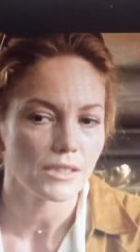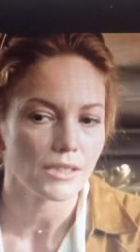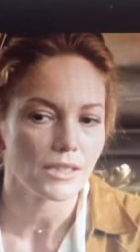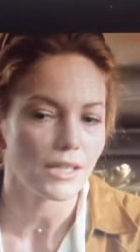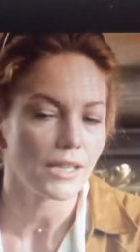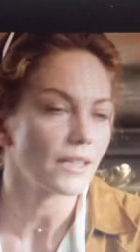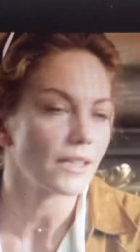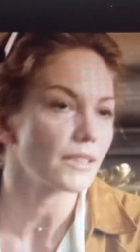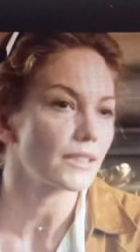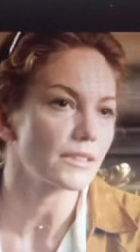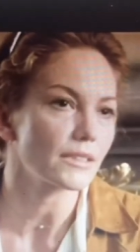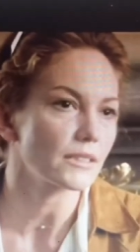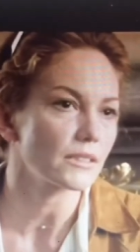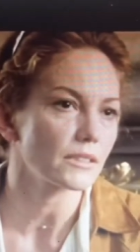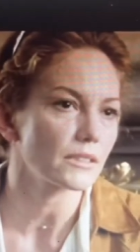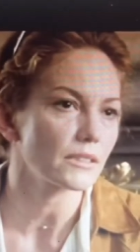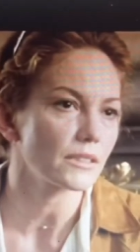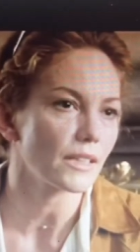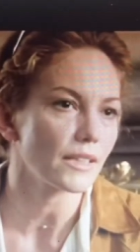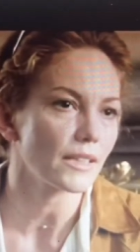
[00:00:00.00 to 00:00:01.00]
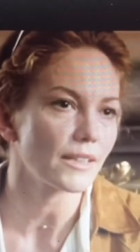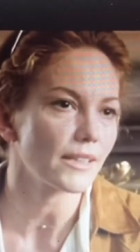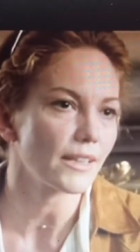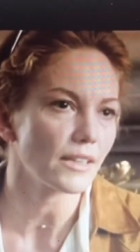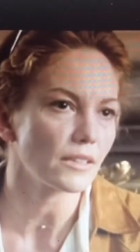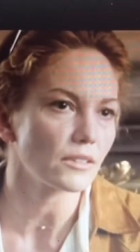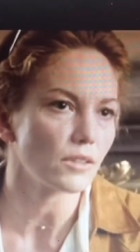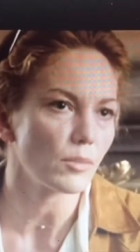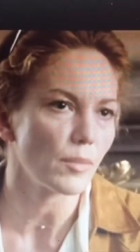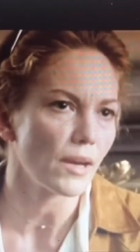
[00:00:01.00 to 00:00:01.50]
I, I can't
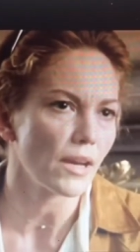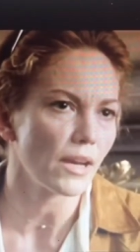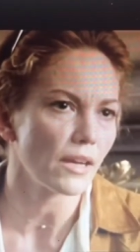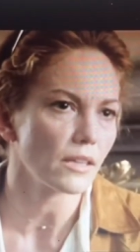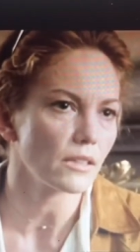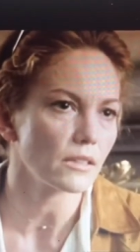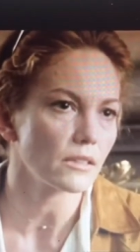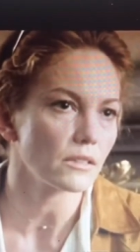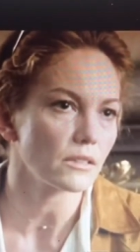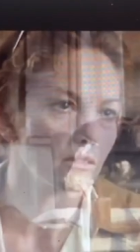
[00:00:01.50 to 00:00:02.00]
go back.